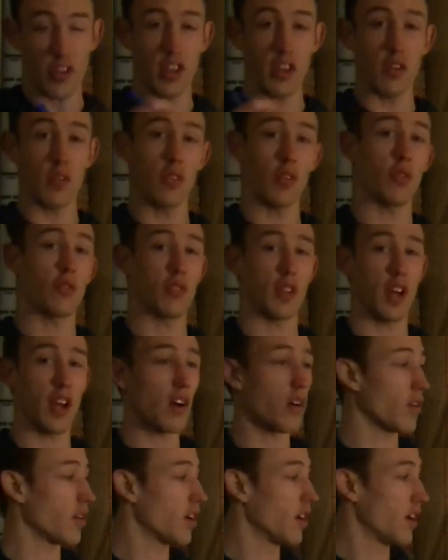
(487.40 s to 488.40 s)
those
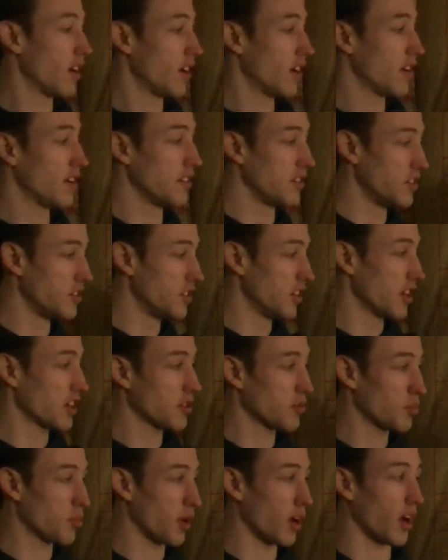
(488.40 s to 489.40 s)
out just
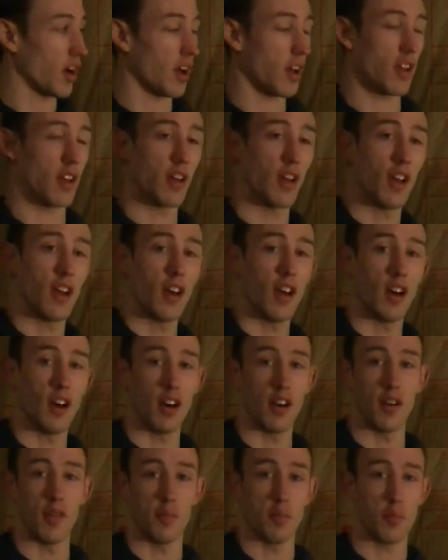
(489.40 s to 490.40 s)
by
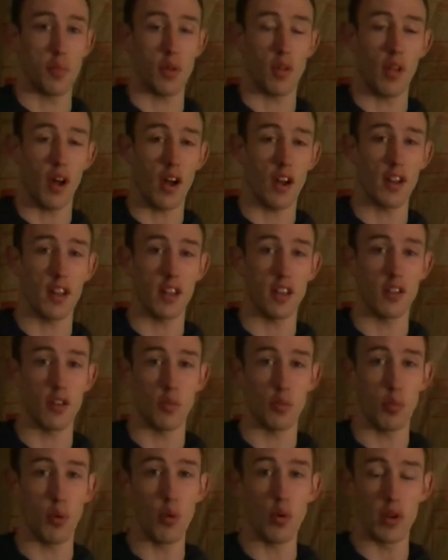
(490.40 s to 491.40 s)
plotting your
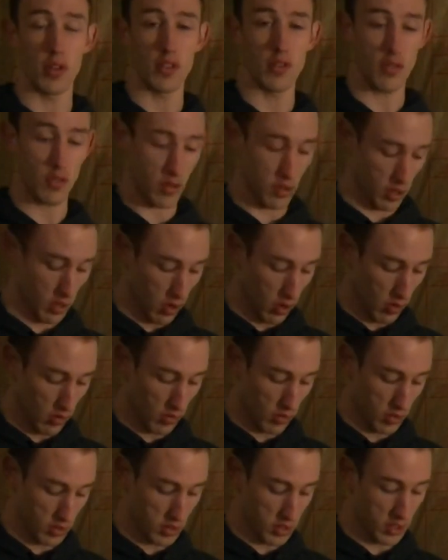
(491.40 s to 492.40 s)
points for the
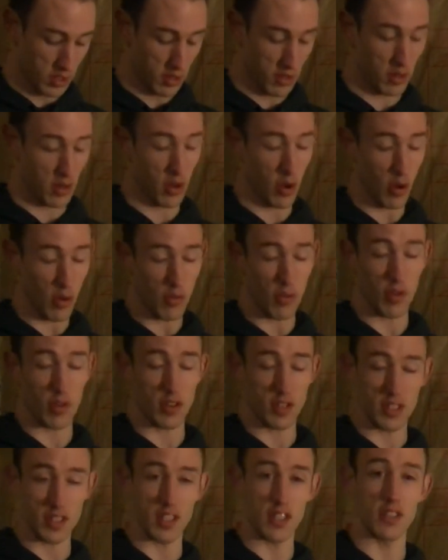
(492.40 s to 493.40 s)

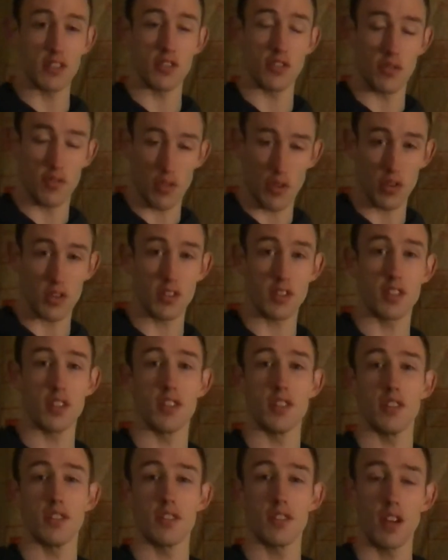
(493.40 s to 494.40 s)
co-vertices, your
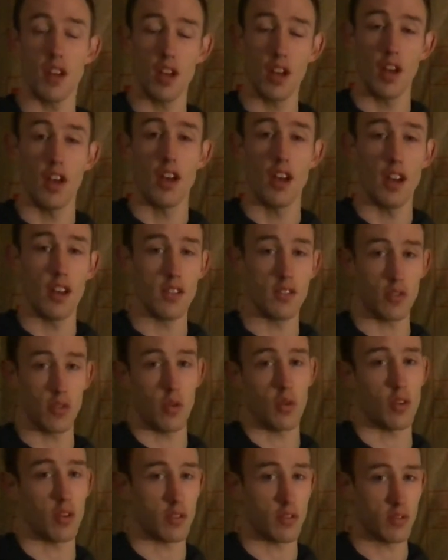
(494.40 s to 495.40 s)
vertices, and so on
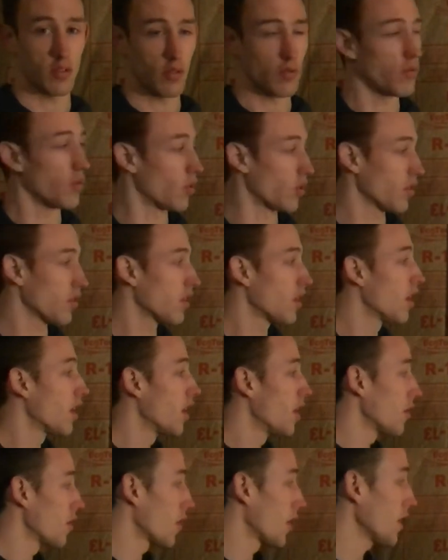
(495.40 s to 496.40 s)
and so forth.
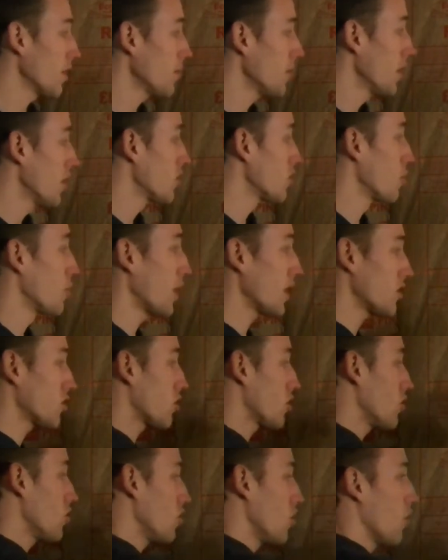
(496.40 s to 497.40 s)
Okay, so make sure
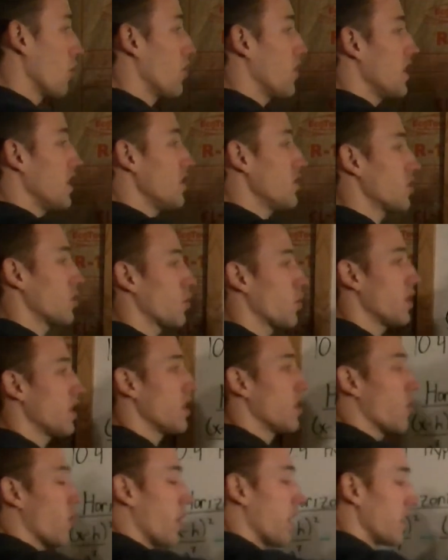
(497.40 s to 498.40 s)
you know these three
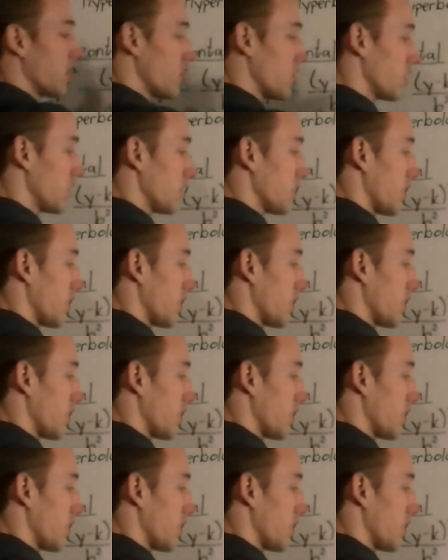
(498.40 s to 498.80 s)
equations,